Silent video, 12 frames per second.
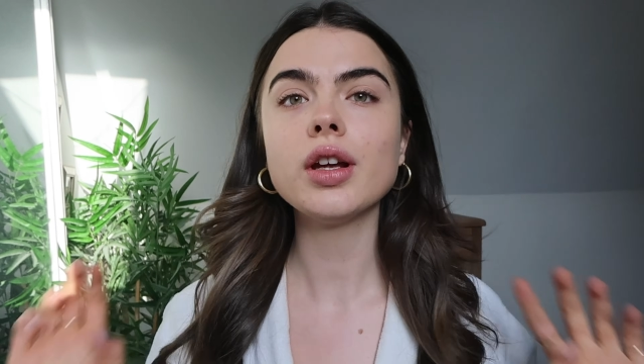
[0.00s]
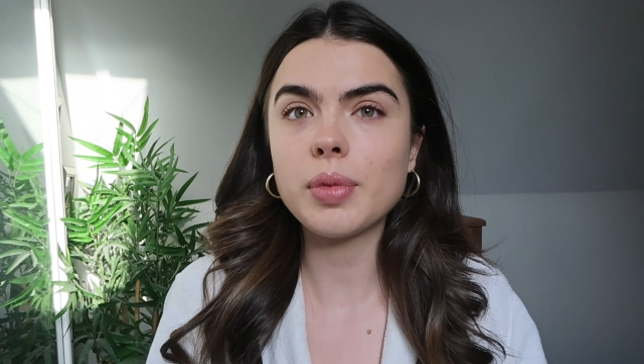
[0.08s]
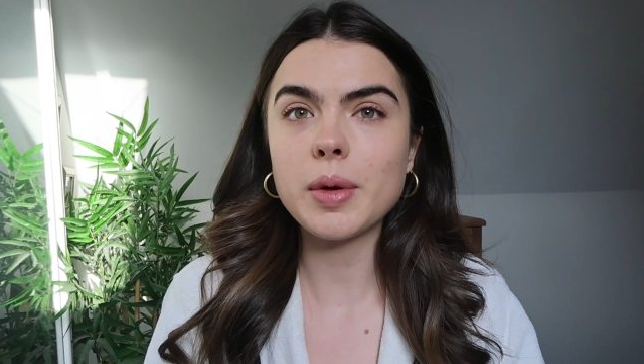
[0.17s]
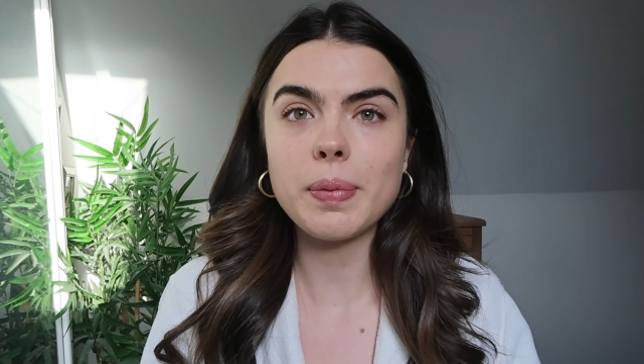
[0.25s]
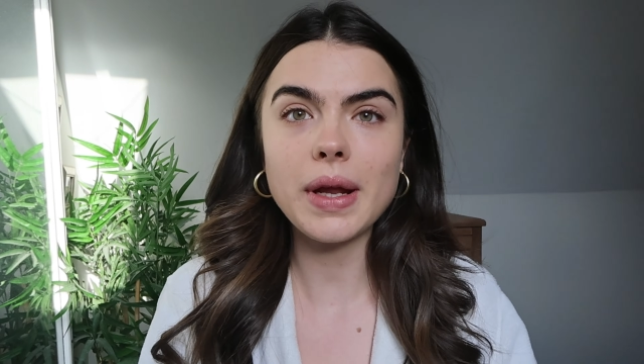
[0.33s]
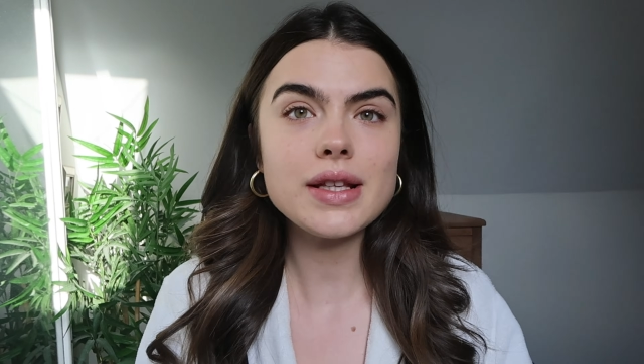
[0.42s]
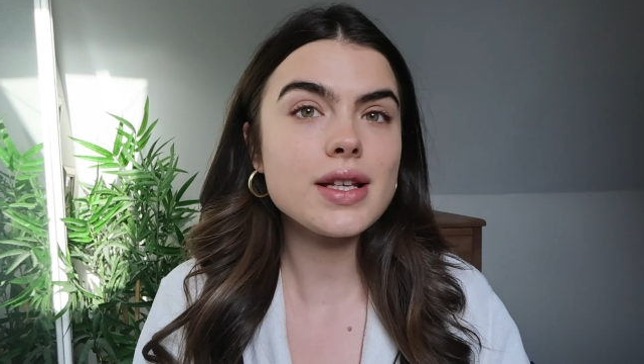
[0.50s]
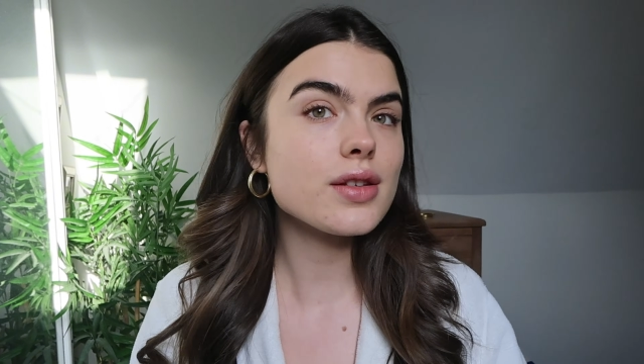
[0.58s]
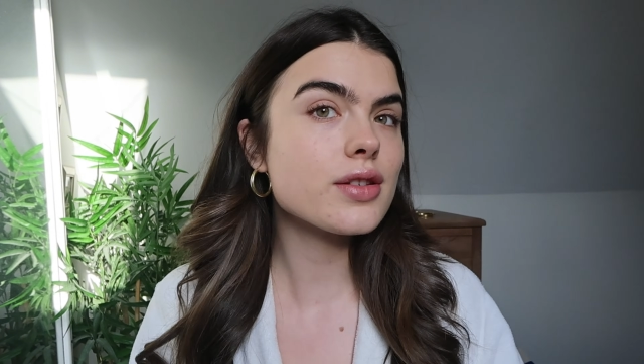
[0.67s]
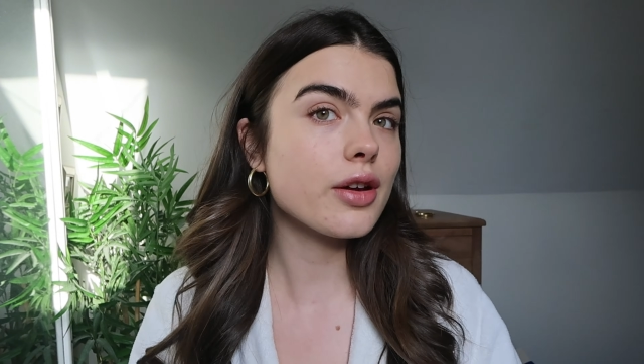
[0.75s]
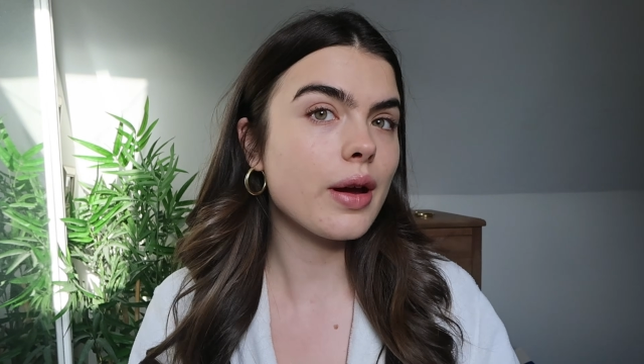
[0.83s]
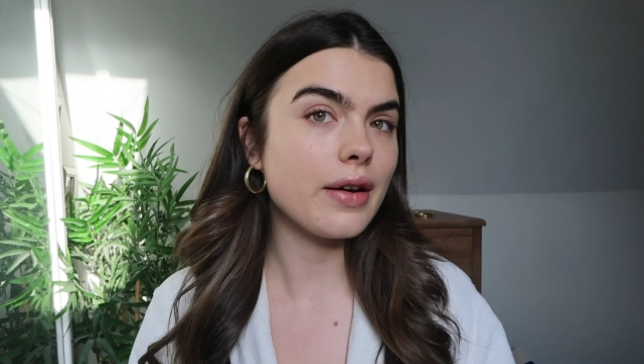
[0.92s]
but it blends out
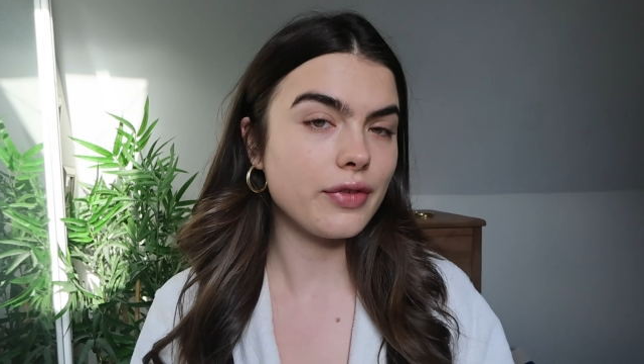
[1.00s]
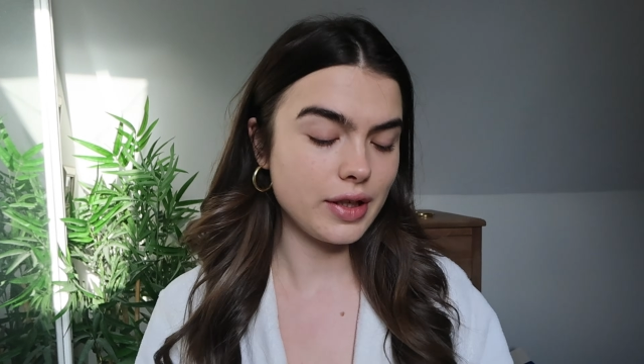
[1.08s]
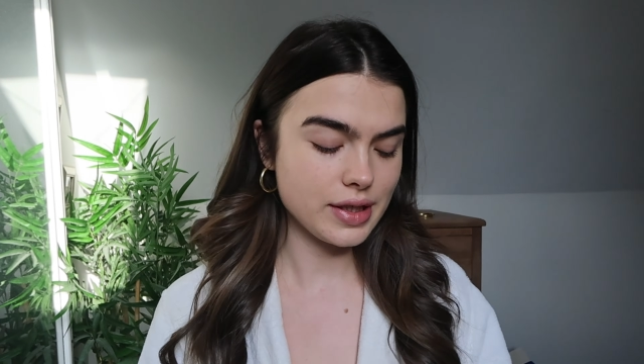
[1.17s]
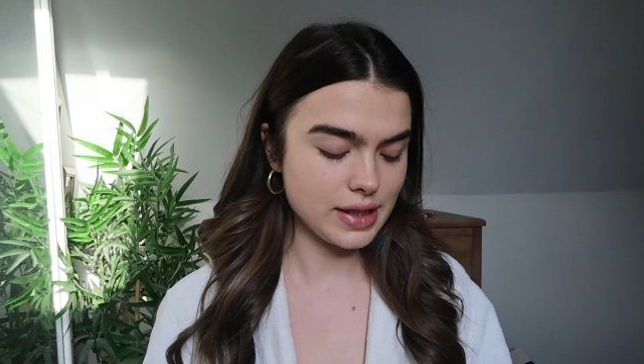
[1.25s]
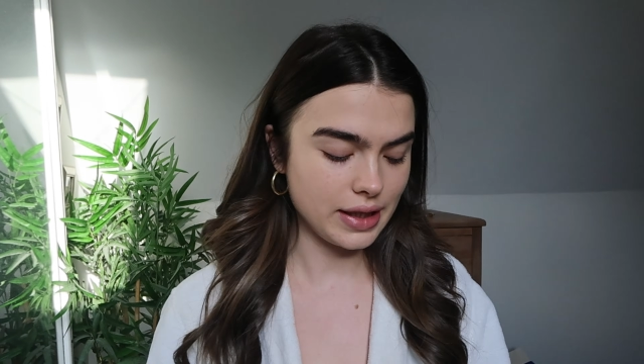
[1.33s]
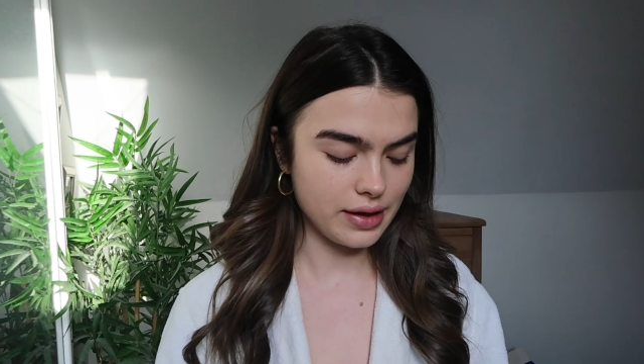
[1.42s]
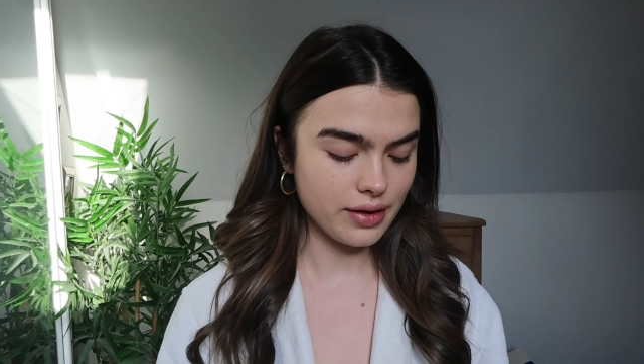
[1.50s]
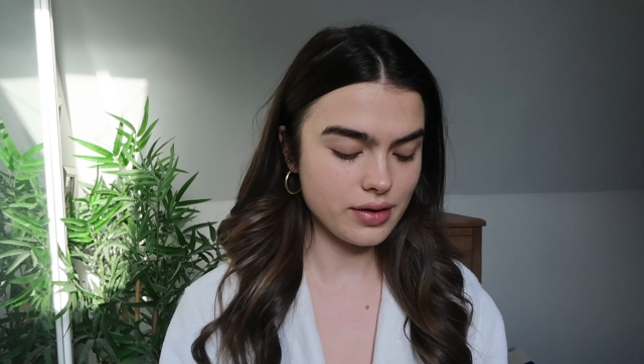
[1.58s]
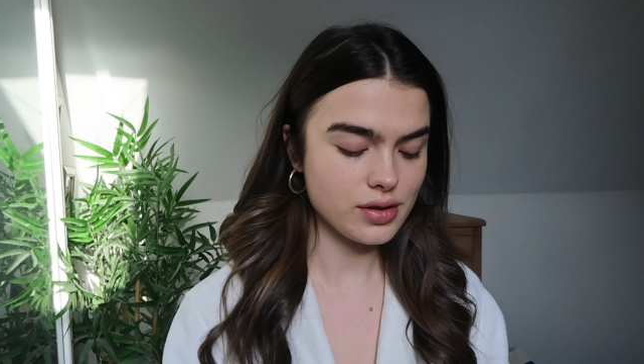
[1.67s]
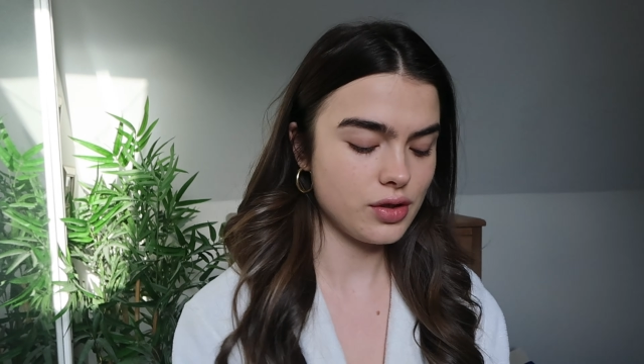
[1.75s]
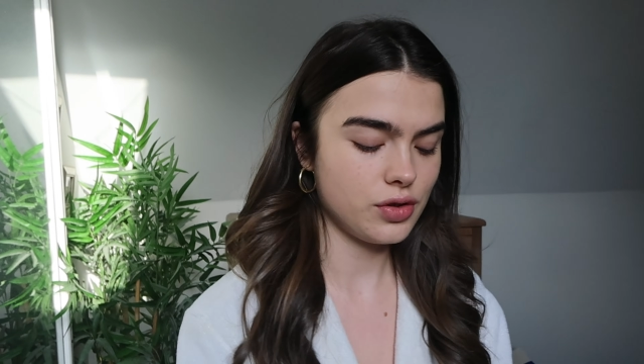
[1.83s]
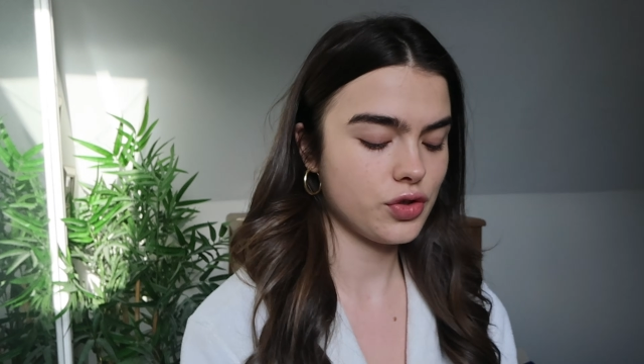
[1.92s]
so effortlessly that
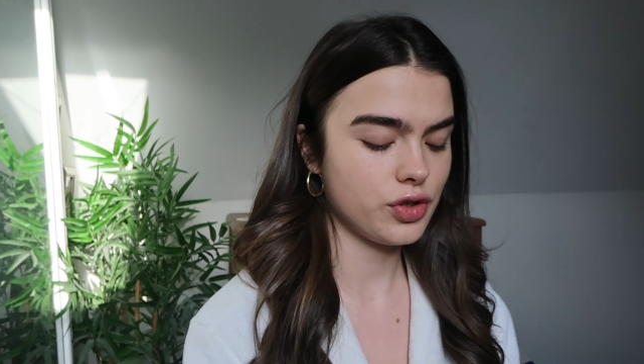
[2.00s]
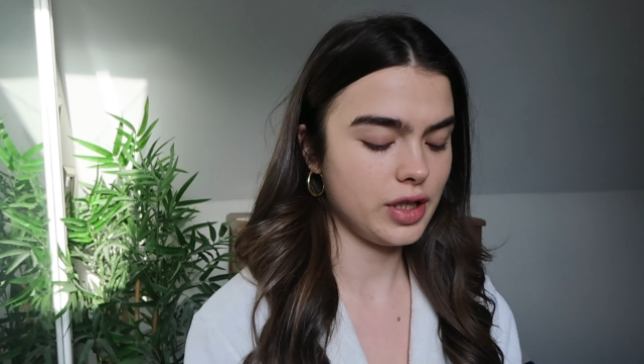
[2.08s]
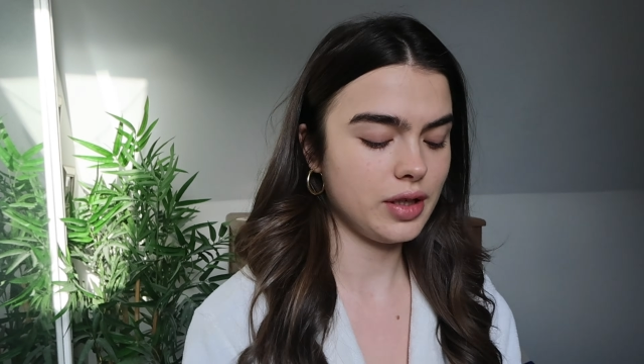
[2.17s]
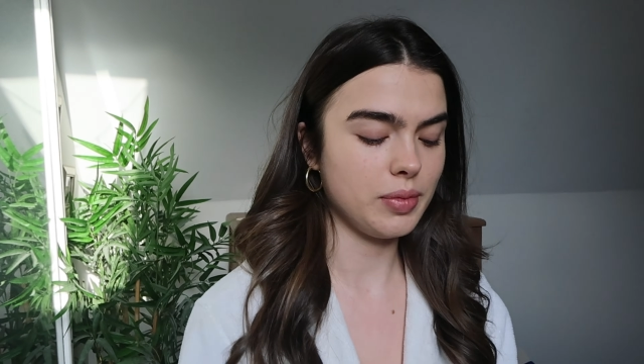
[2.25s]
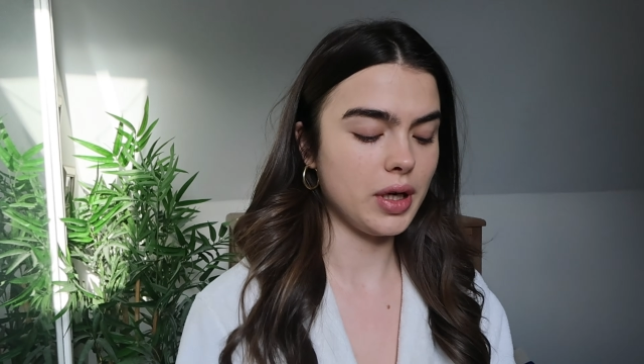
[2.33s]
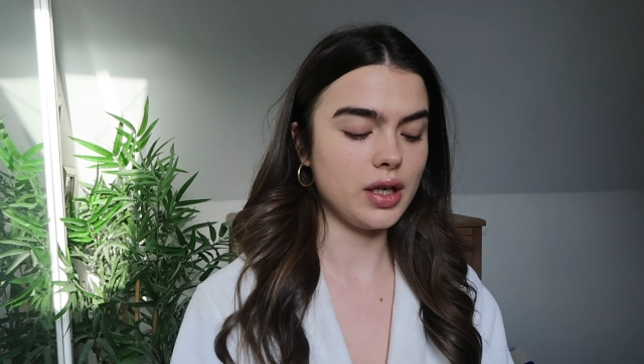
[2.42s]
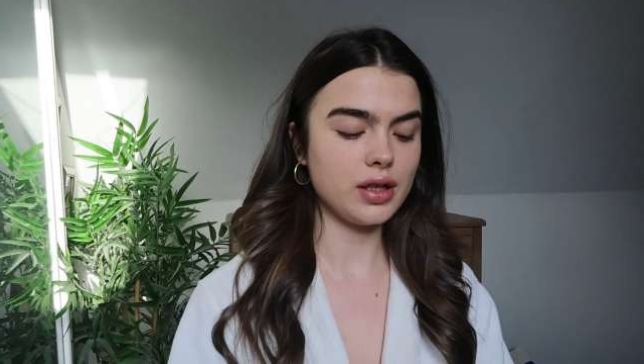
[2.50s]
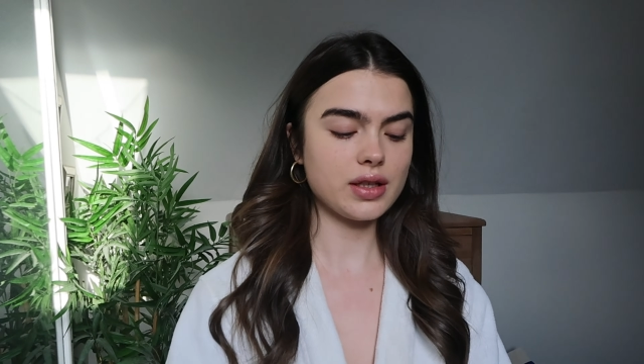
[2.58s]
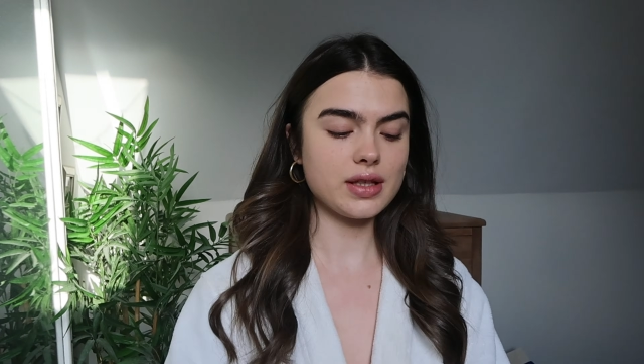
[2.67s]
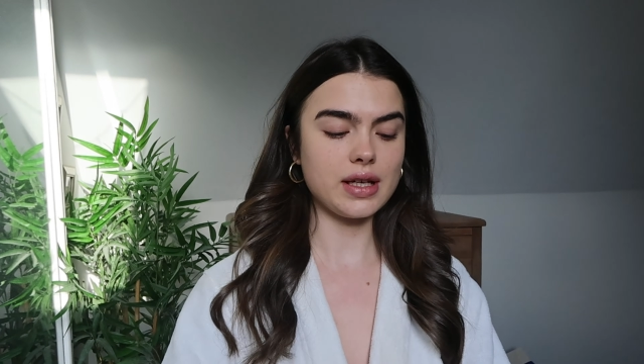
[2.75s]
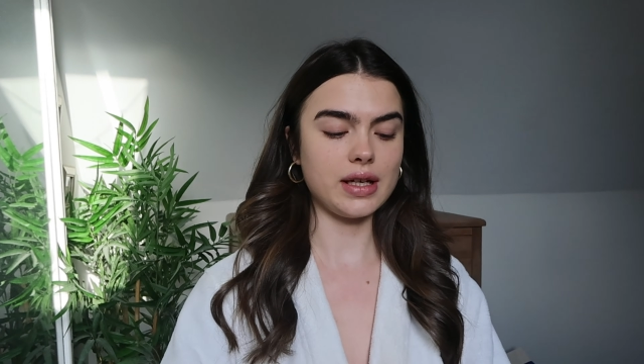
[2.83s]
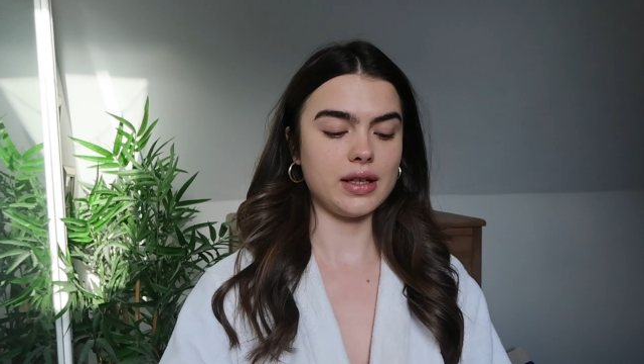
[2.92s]
there's no streak
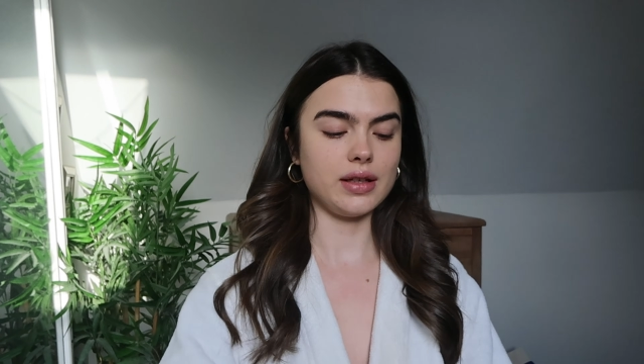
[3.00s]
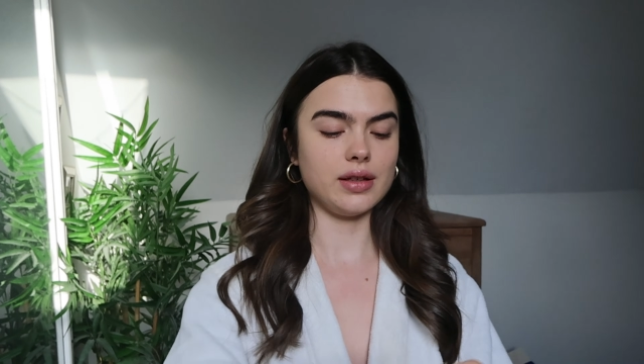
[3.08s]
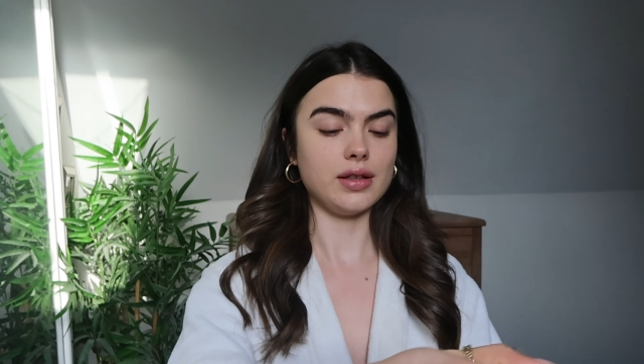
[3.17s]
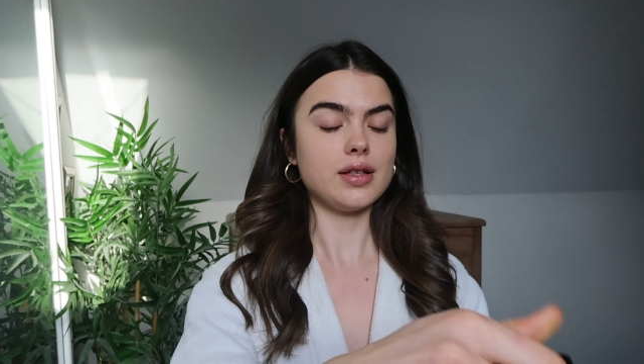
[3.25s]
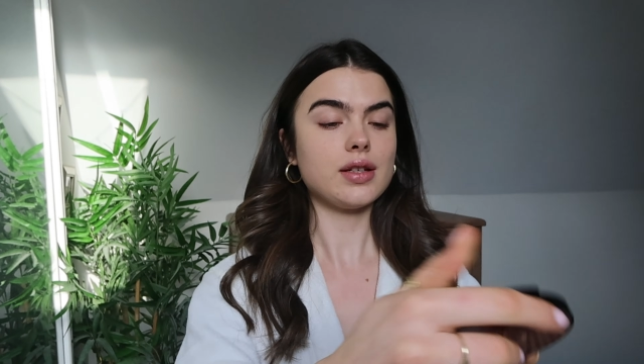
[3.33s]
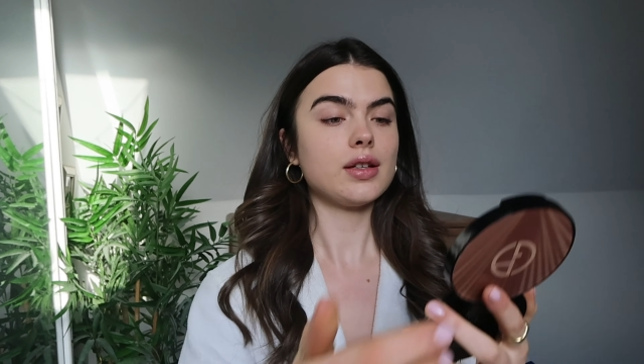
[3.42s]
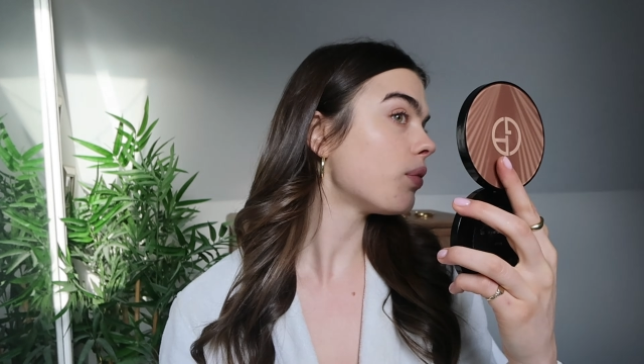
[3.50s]
marks and